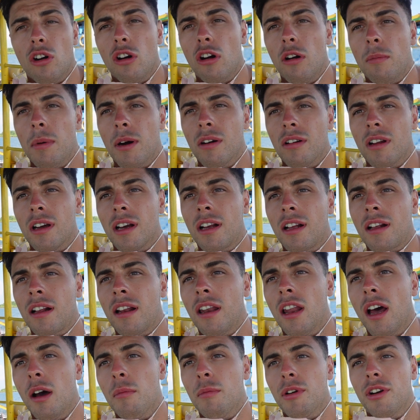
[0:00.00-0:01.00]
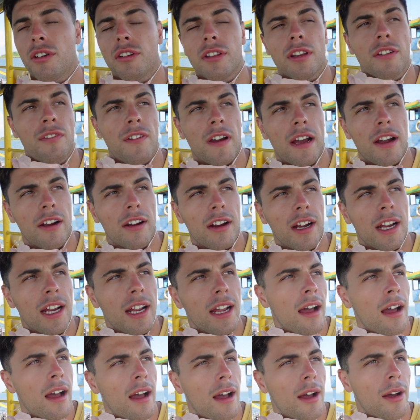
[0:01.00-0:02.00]
About a kilometre in the ferry,
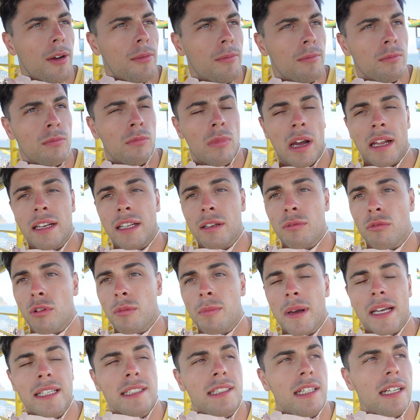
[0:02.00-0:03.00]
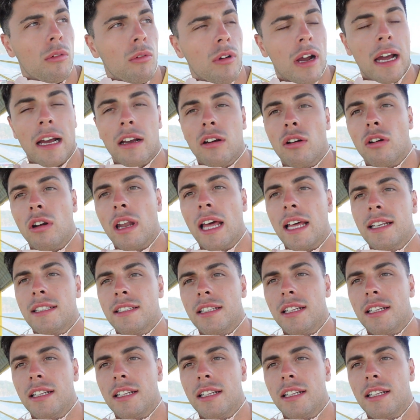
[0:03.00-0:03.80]
and then we're at Koh Lanta